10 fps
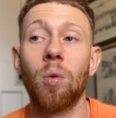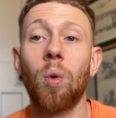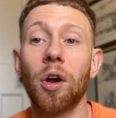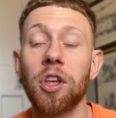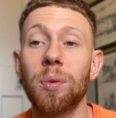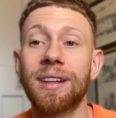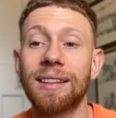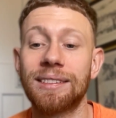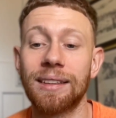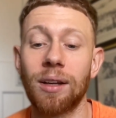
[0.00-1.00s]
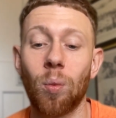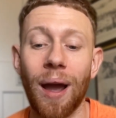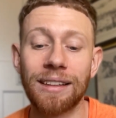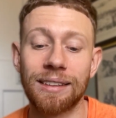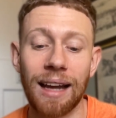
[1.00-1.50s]
what you would consider
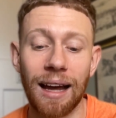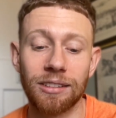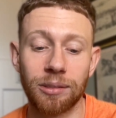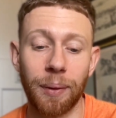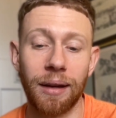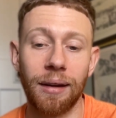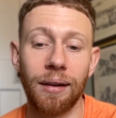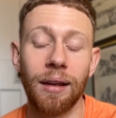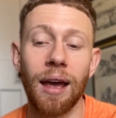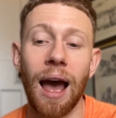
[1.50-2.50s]
wasted ad spend